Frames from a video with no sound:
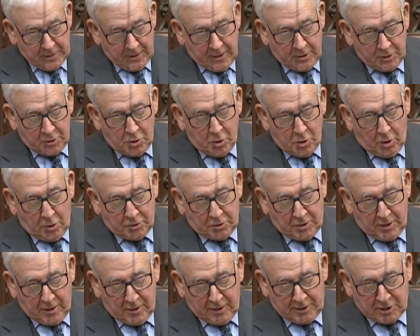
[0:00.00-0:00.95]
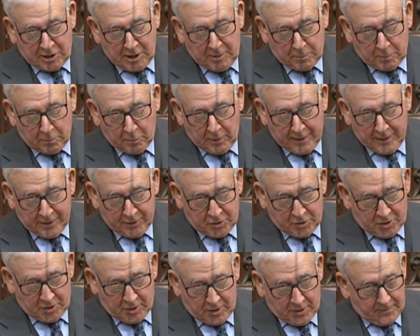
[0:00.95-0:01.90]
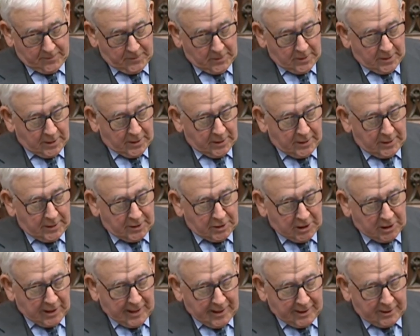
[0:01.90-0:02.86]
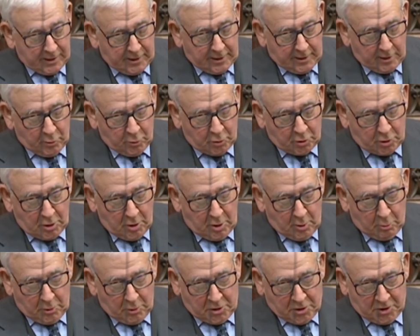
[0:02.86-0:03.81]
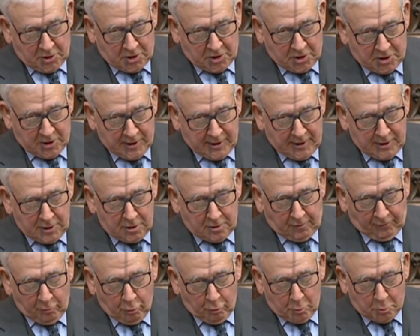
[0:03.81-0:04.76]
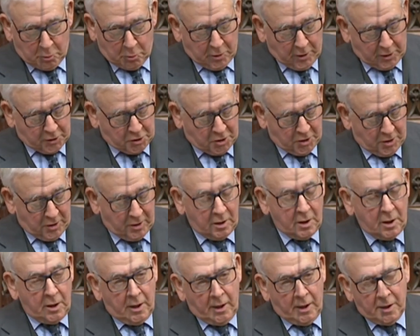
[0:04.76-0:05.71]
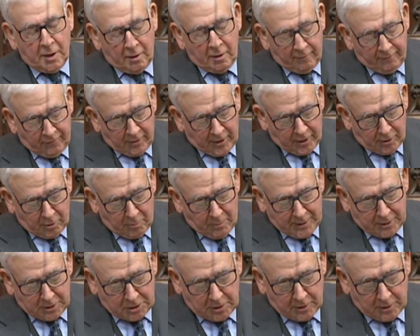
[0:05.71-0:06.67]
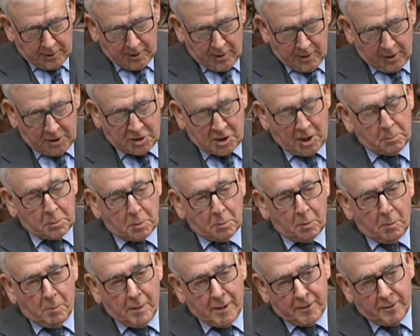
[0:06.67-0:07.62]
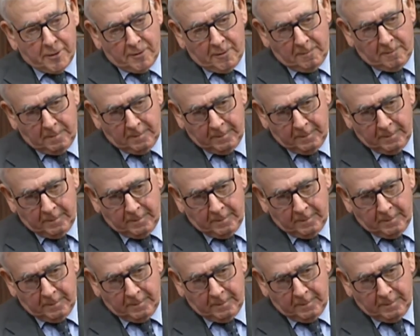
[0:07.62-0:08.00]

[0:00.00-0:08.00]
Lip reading: is not an acceptable answer? It needs land use which sustains food production in an environmentally acceptable manner.